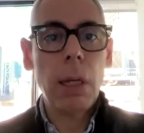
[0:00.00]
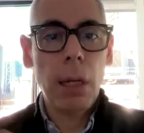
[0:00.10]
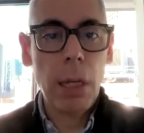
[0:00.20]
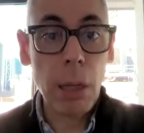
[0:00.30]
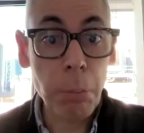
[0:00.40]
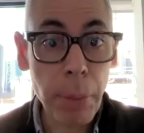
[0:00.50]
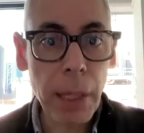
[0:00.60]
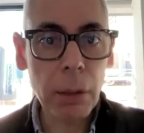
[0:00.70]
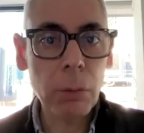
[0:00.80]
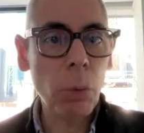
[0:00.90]
and
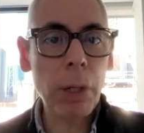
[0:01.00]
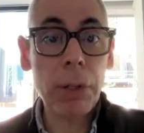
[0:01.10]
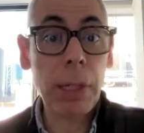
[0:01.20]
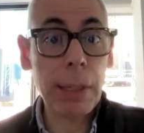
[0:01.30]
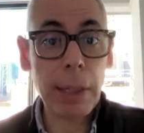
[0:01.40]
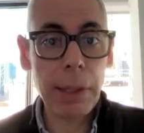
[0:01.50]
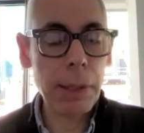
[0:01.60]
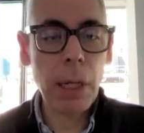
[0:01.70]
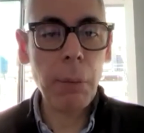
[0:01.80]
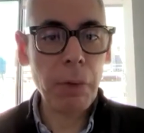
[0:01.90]
build where your success is
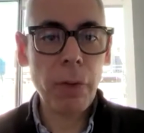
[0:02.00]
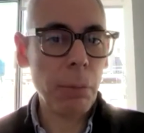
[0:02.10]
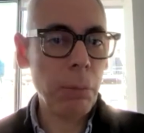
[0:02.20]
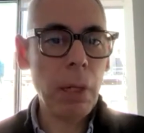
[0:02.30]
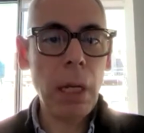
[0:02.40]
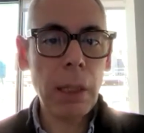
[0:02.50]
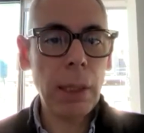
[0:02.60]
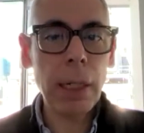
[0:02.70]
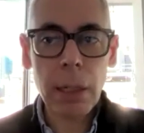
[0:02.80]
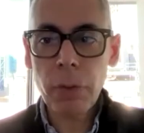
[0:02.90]
coming from. I had
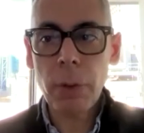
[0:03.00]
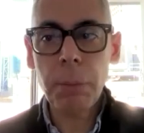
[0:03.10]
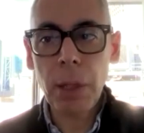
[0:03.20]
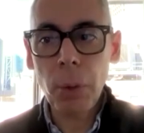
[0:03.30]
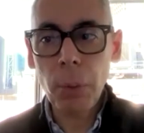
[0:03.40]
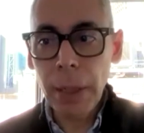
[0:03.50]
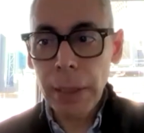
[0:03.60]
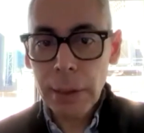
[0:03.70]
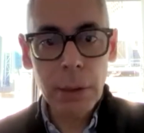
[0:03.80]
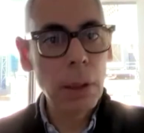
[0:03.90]
artists from the
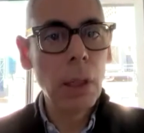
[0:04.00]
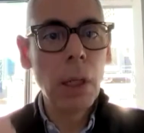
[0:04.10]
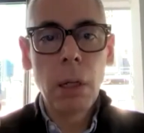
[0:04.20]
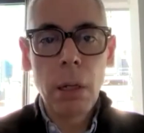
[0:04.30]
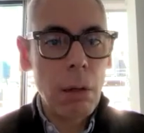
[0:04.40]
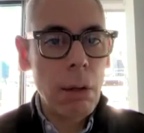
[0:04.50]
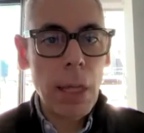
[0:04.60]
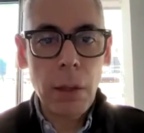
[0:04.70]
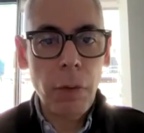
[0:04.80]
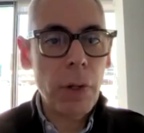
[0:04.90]
US that
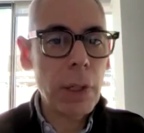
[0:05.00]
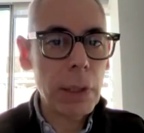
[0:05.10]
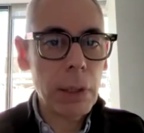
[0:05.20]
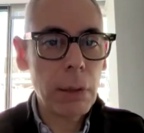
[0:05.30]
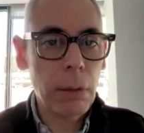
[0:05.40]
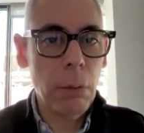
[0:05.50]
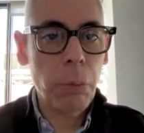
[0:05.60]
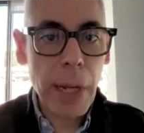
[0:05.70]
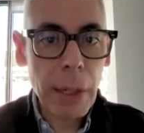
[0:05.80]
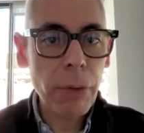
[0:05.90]
the first
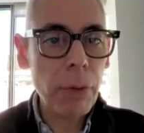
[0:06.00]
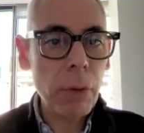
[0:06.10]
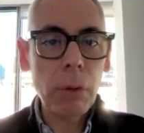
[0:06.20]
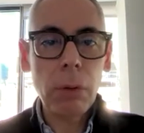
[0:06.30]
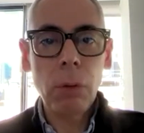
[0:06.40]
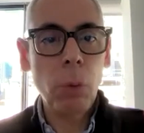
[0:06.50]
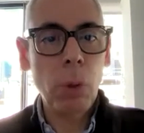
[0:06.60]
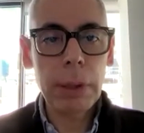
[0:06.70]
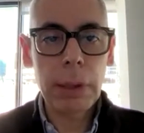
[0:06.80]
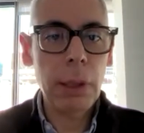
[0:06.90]
breakthrough
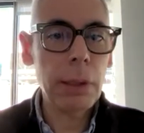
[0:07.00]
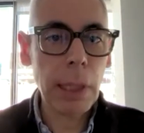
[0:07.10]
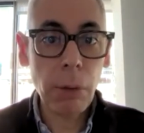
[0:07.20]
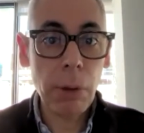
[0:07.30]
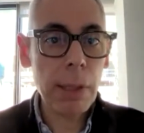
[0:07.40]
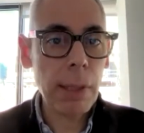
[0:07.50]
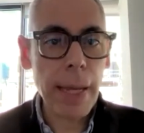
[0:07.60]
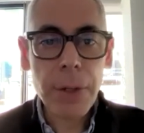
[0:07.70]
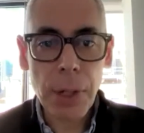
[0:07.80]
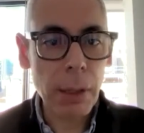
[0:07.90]
was in Southeast
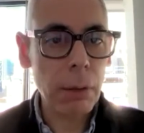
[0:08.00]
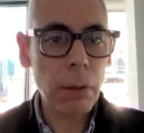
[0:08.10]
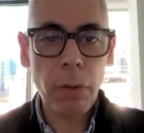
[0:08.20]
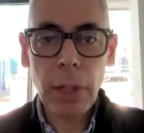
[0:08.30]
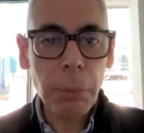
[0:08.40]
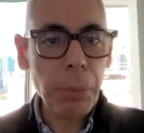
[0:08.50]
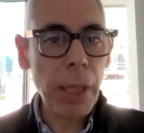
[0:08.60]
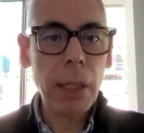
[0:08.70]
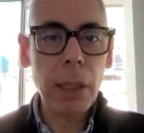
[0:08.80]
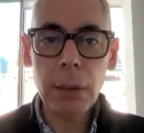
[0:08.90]
Asia,
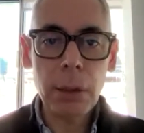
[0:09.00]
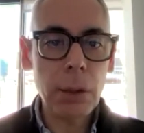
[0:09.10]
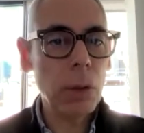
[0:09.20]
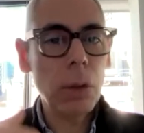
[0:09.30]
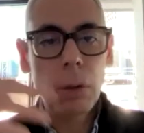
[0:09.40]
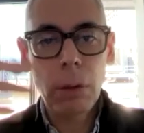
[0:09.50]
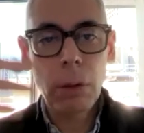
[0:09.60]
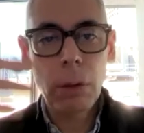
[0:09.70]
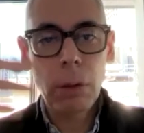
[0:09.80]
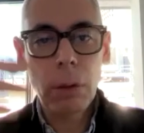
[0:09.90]
Philippines, or